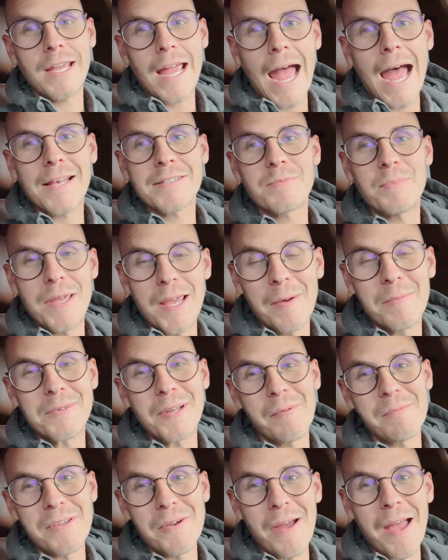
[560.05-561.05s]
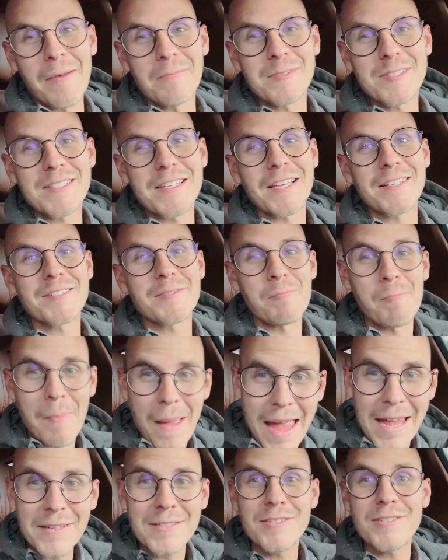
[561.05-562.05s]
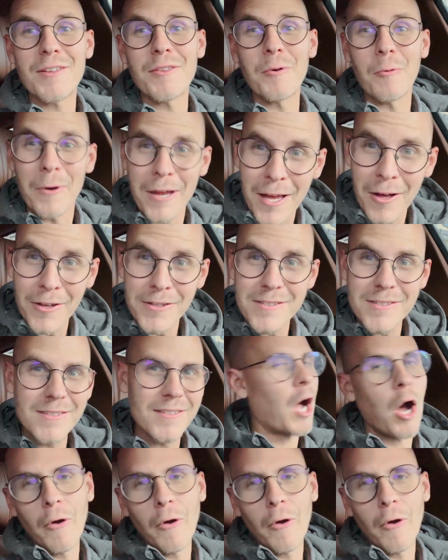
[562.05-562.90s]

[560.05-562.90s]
gas BMW M6 makes to the wheels.